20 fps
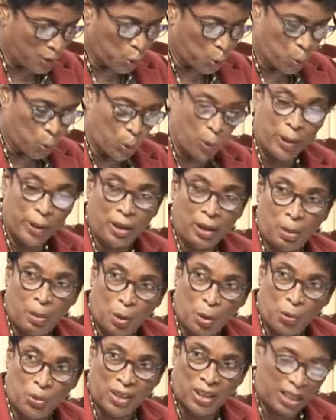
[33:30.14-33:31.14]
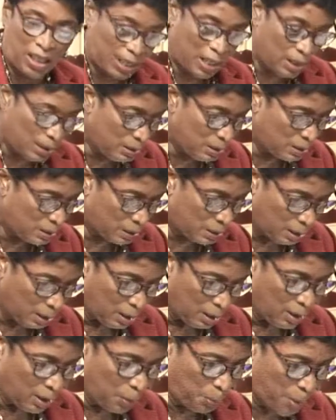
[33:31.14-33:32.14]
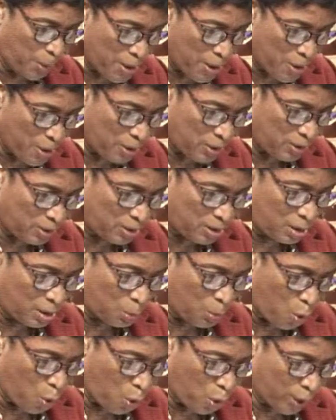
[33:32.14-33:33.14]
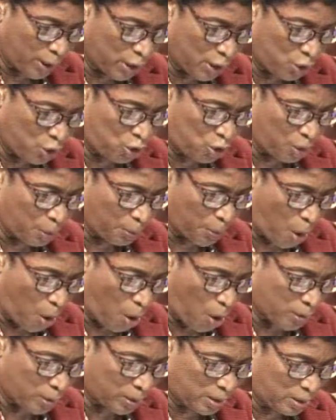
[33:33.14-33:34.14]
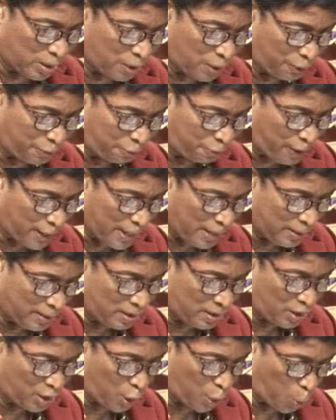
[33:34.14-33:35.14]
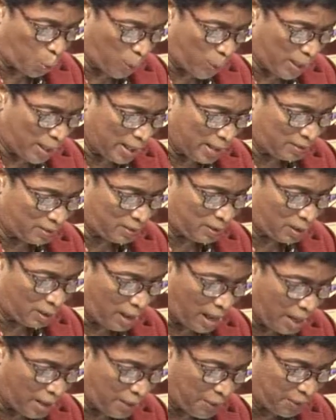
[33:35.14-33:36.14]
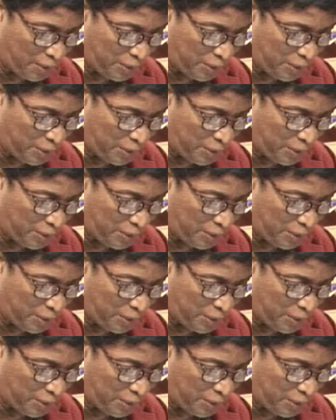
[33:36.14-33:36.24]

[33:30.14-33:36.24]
worrying about the kids, the parents, the mortgage, the boss, their friends, their weight, their health,